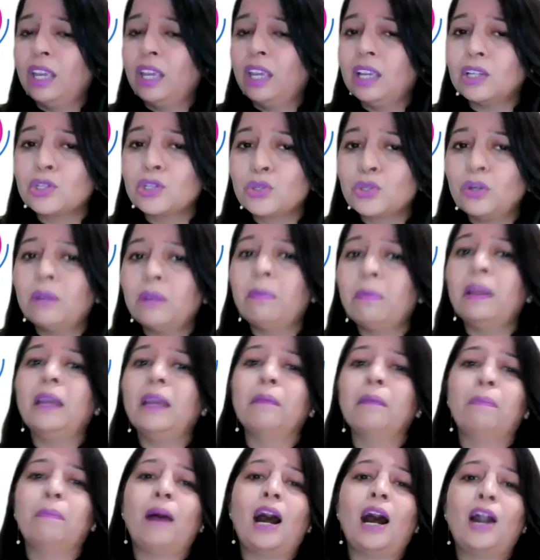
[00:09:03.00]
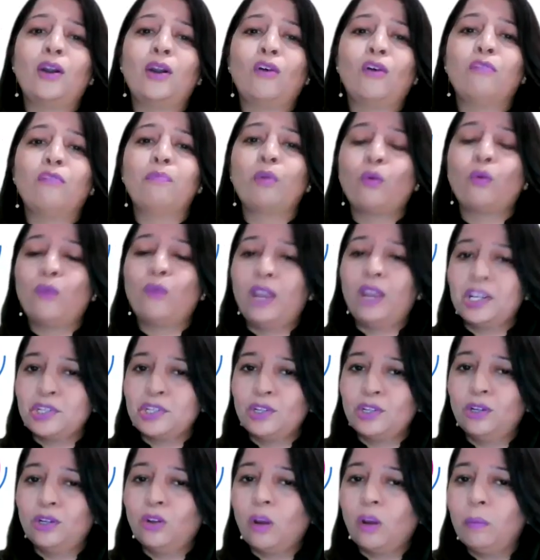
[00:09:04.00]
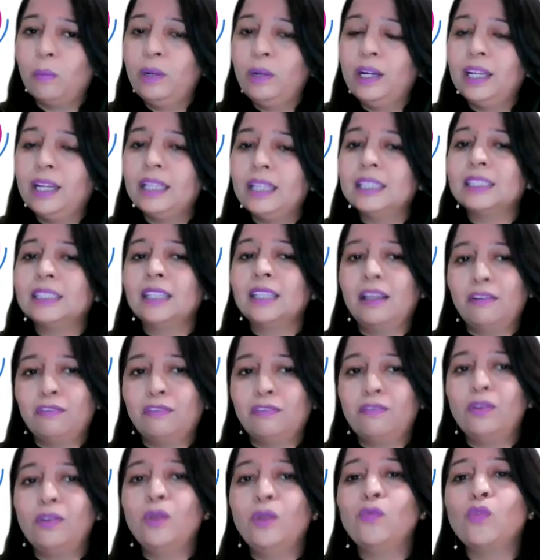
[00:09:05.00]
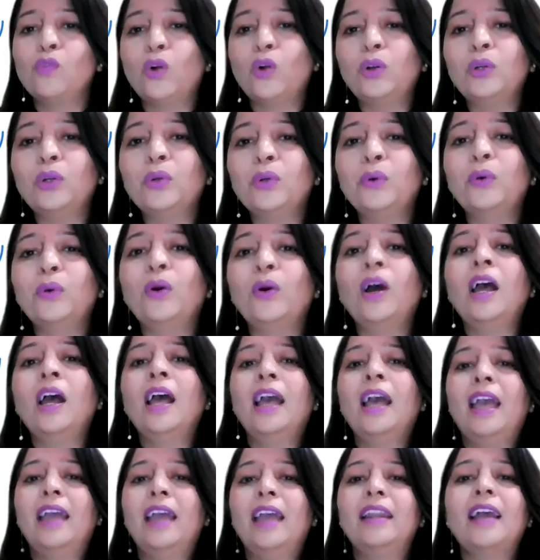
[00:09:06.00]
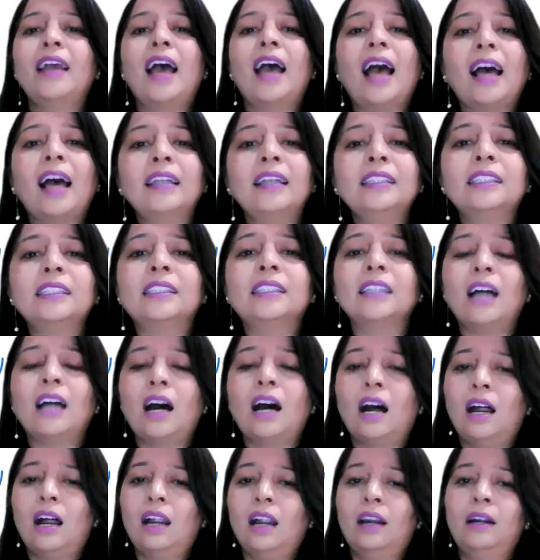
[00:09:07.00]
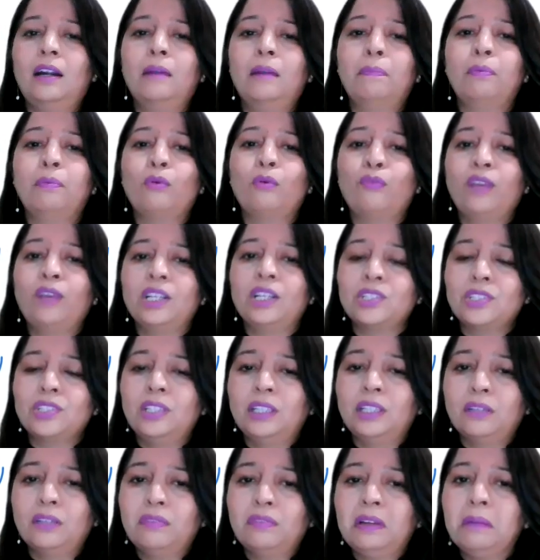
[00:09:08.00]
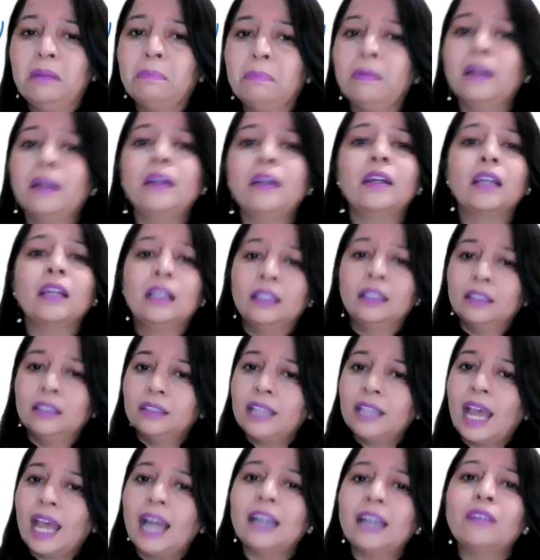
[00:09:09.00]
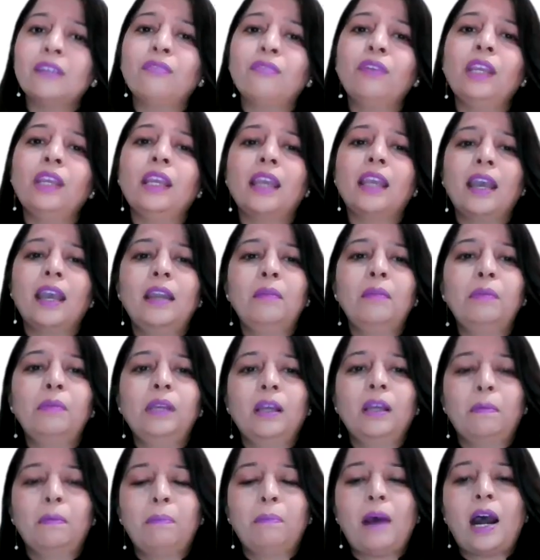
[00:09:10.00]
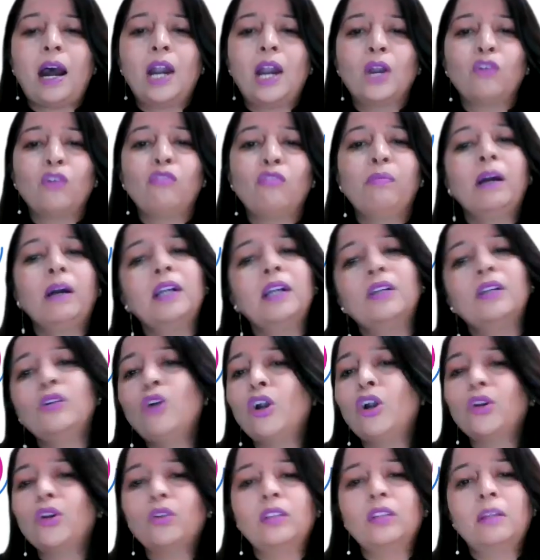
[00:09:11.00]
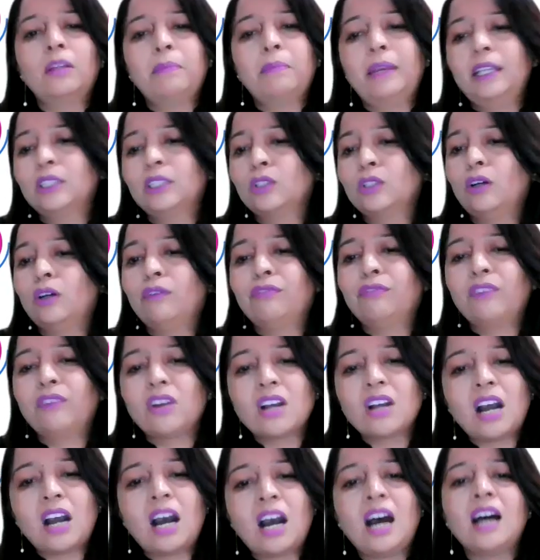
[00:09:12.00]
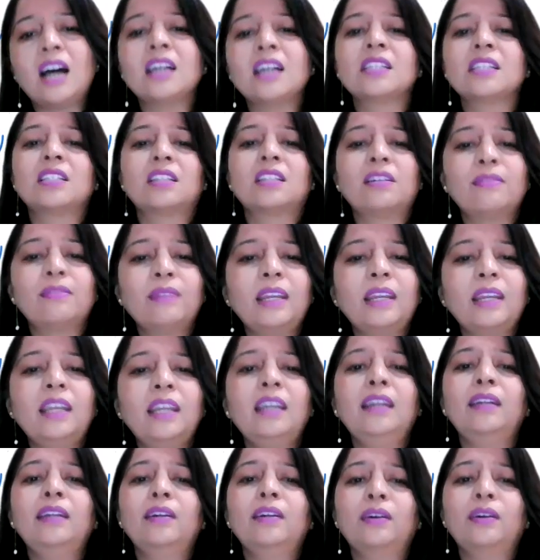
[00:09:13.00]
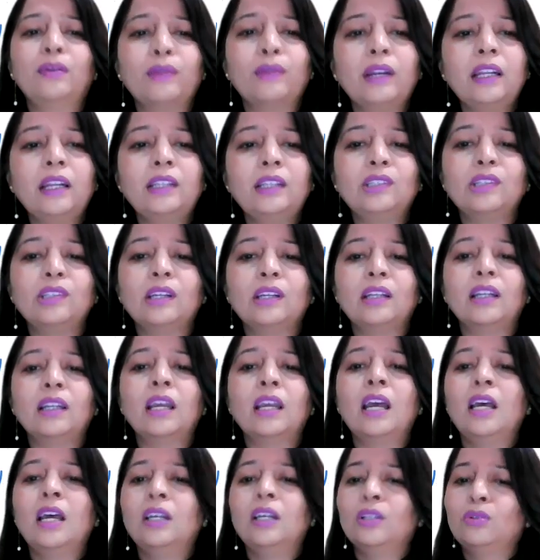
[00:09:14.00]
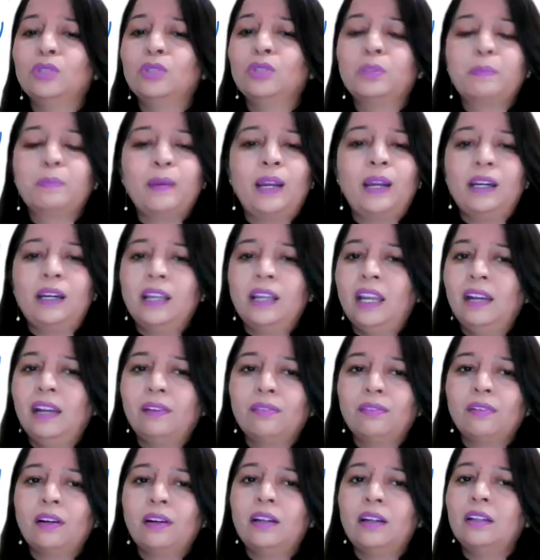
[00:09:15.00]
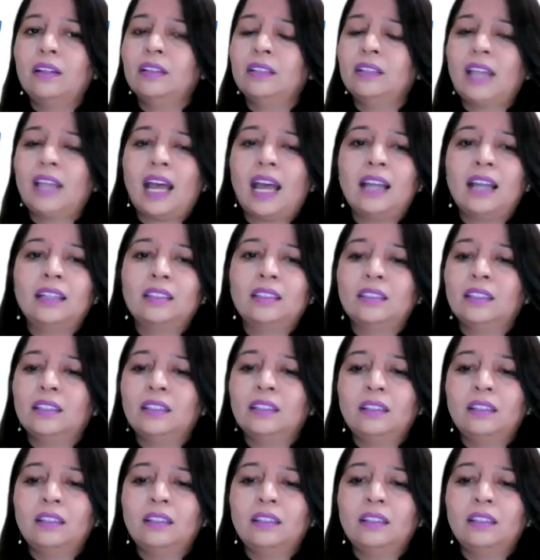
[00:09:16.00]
we should be a part of professional communities if we want to enhance our professional development, that we can be a part of, but not on the base of caste, creed, religion to spread hatred. That